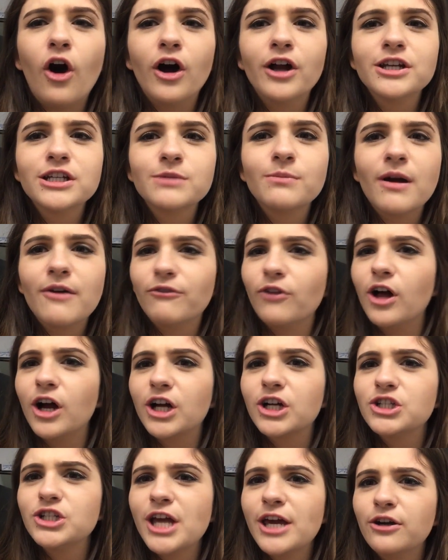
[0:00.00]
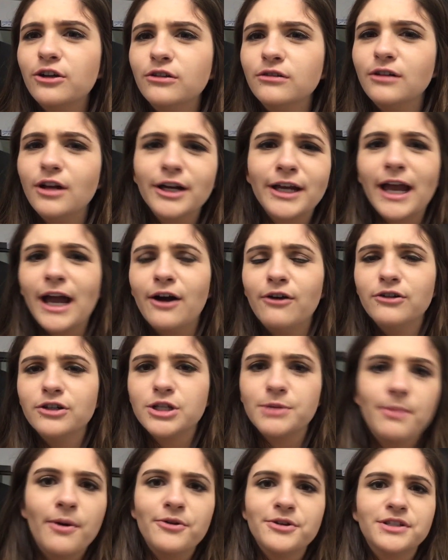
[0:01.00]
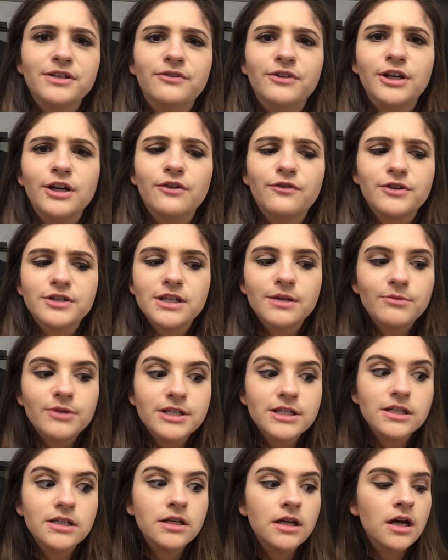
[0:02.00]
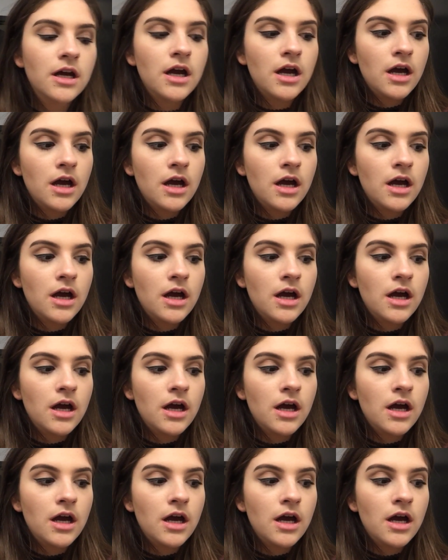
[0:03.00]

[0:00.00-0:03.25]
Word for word: onto my vlog channel account to post a video for some reason,